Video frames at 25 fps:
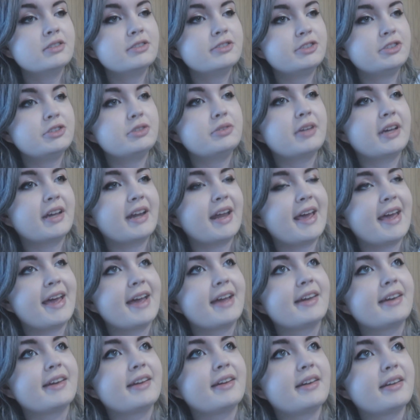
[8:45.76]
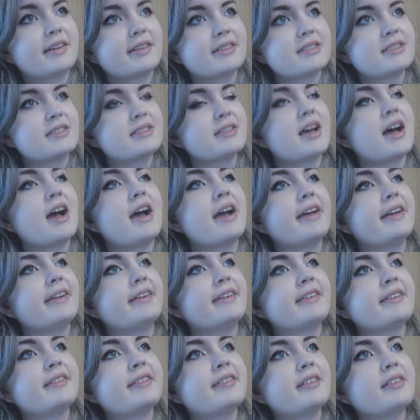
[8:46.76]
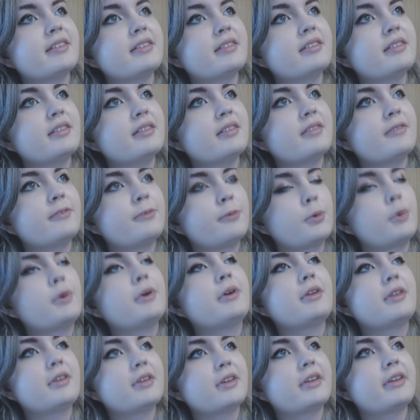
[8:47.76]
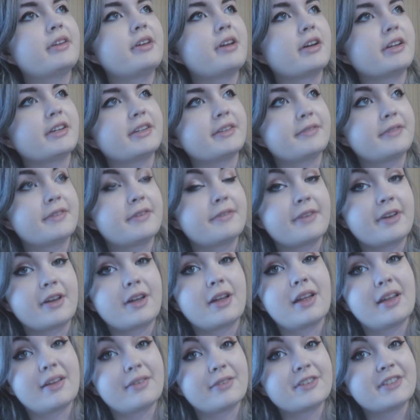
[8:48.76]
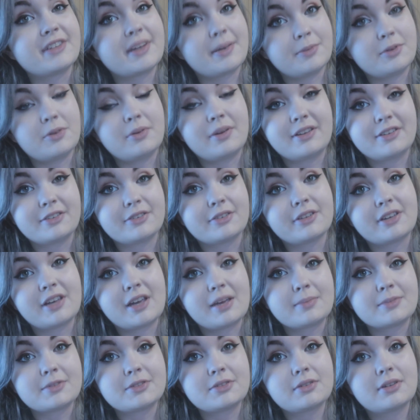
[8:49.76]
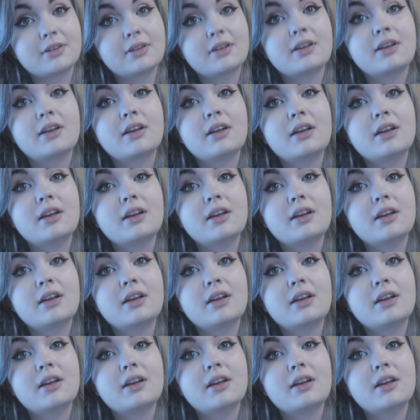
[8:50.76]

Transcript: Do you get handed a signed foil Liliana of the Veil every time you enter the game store?